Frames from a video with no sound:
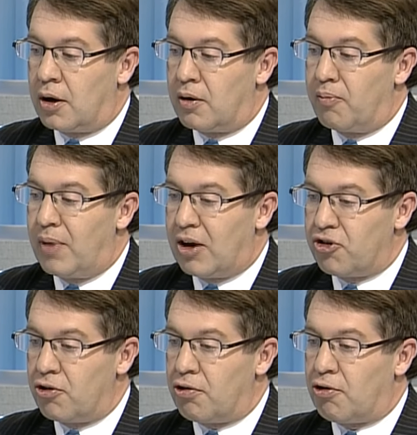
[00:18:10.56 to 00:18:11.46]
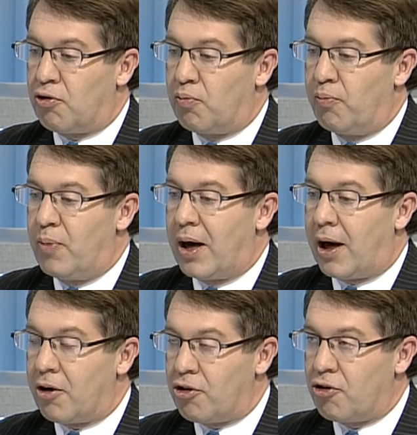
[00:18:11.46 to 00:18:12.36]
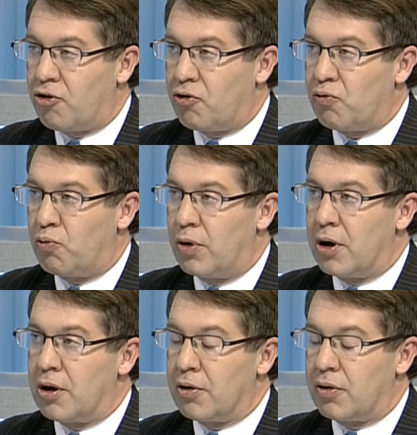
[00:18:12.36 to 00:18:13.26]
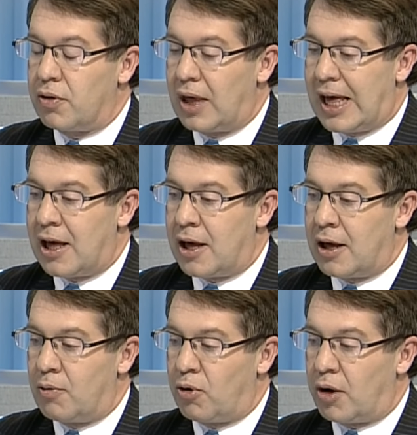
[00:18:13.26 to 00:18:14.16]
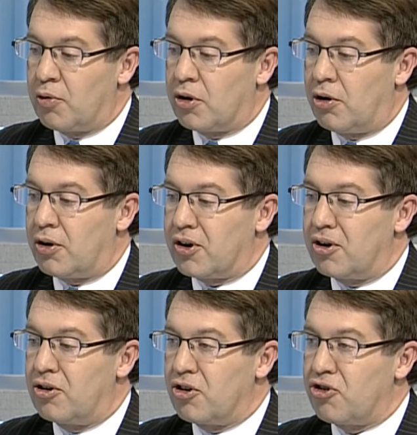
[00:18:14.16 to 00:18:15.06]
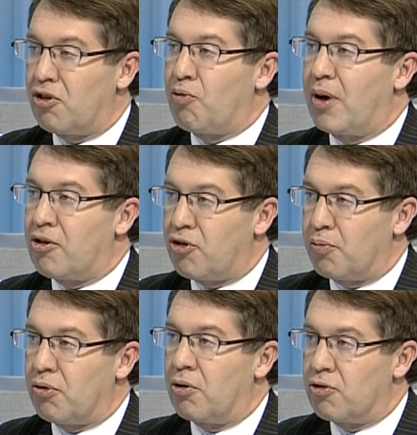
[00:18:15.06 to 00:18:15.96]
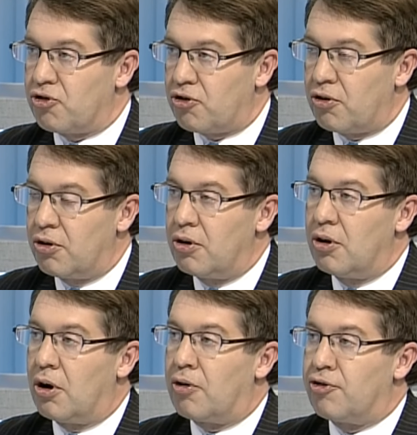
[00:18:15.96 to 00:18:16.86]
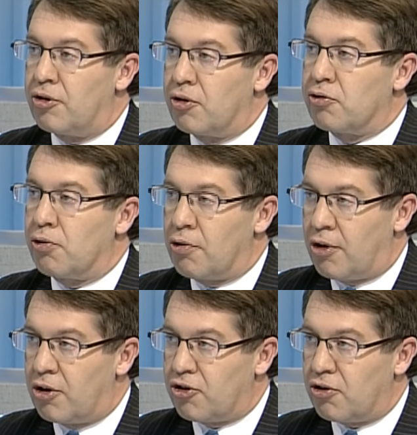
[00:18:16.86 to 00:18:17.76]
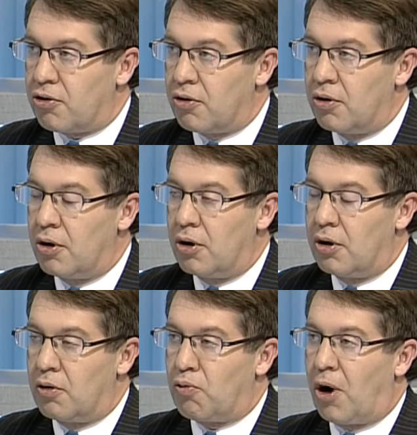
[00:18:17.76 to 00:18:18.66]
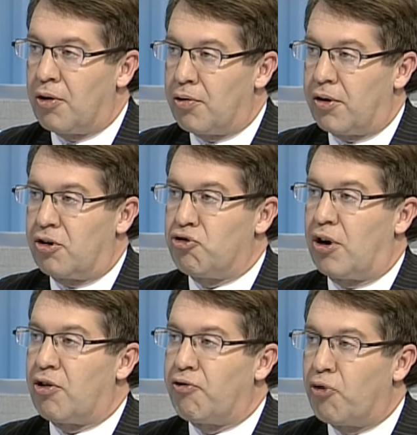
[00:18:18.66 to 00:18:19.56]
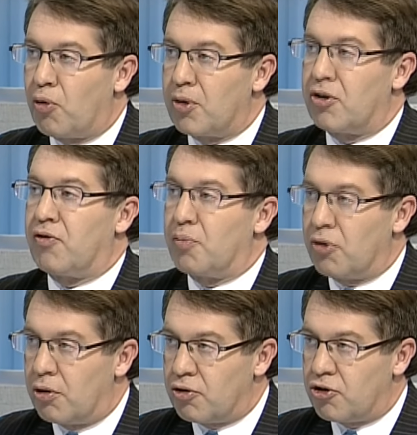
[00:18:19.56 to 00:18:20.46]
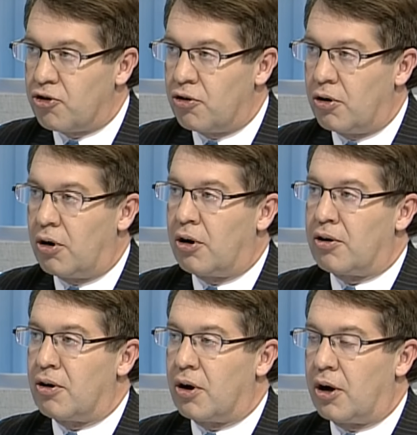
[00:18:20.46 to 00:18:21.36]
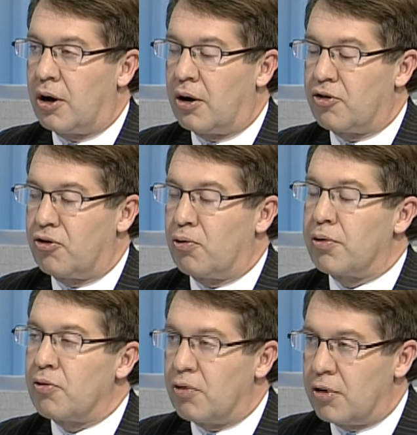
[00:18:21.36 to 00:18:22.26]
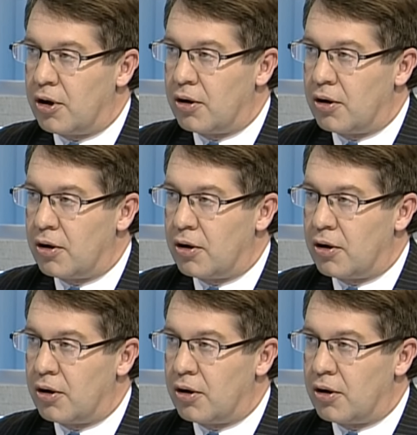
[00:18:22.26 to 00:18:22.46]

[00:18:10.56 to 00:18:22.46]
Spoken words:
meshes best with what I would call a conditions-based approach on denuclearization, rather than a transformative approach to North Korea.